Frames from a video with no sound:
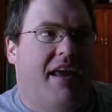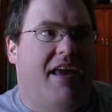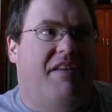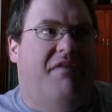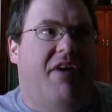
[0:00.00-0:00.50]

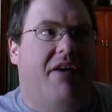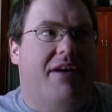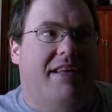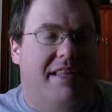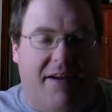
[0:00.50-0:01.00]
It's
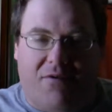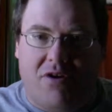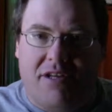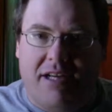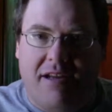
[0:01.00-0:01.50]
very
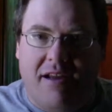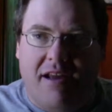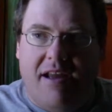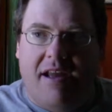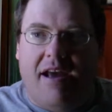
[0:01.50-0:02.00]
different
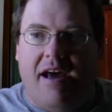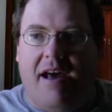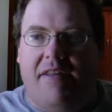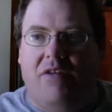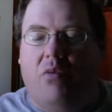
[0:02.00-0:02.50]

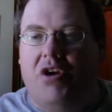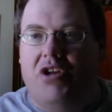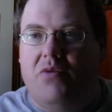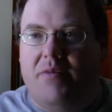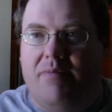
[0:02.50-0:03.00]
than
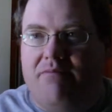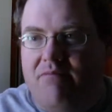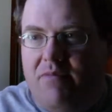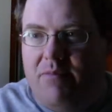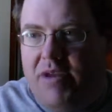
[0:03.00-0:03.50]
what you
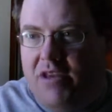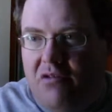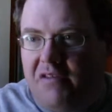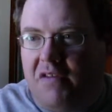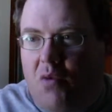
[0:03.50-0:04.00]
would be
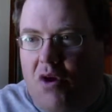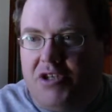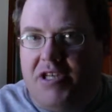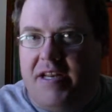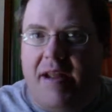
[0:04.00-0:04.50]
used to
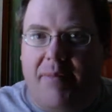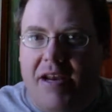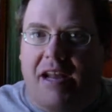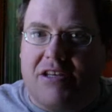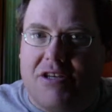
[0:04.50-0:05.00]
watching today,
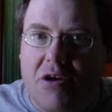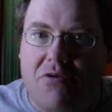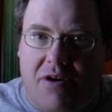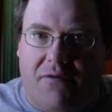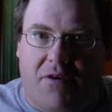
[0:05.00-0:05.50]
but not
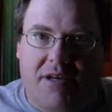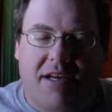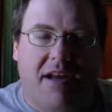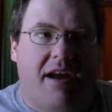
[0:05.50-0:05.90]
too different.